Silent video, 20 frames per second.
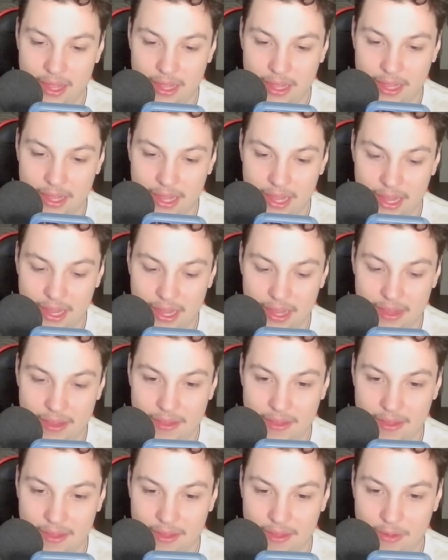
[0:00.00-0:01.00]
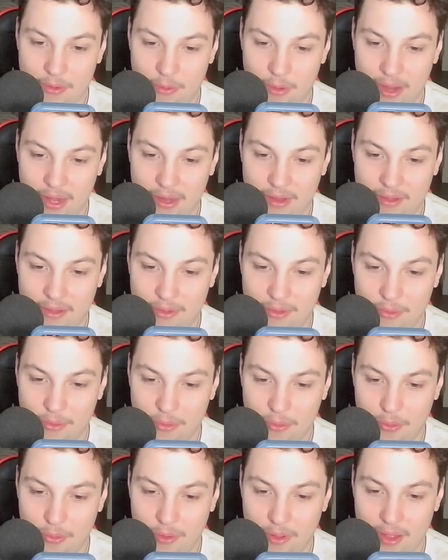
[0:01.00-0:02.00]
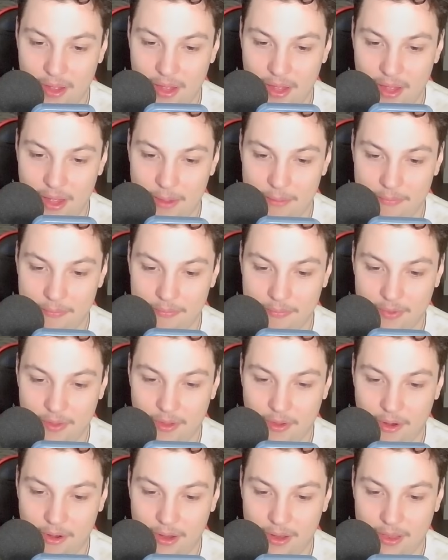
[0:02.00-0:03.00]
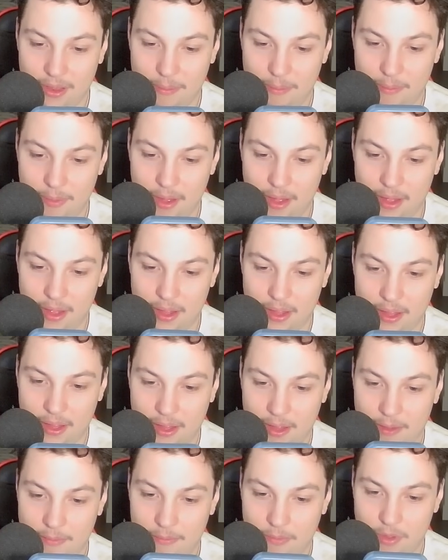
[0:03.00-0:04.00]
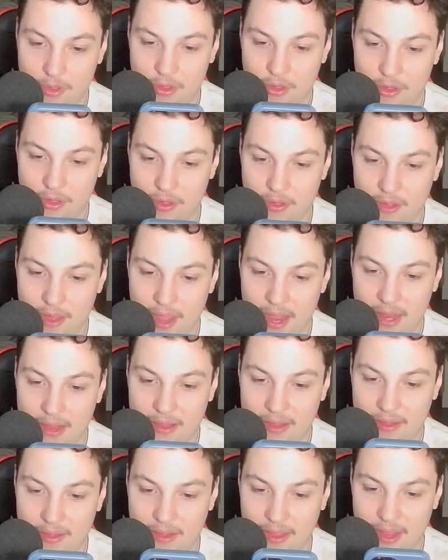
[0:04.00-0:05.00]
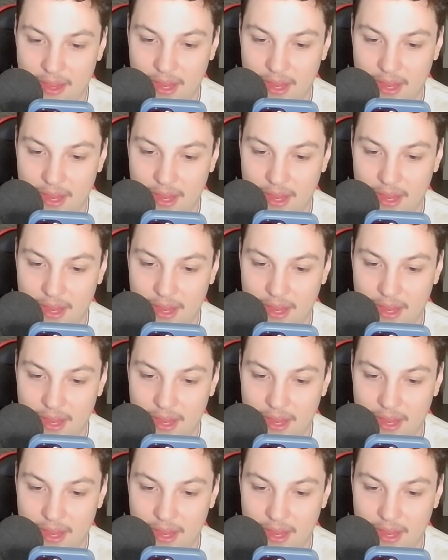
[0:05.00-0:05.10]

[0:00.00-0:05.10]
is going to target the monk, which you just hate to see.